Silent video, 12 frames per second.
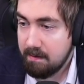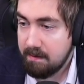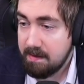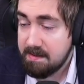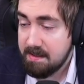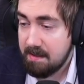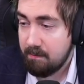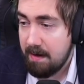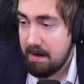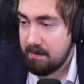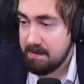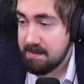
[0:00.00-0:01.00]
this,
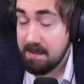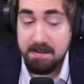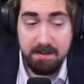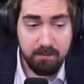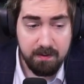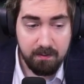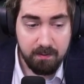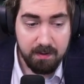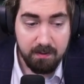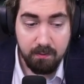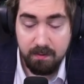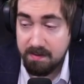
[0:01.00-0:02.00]
wow, that's actually really, really cool.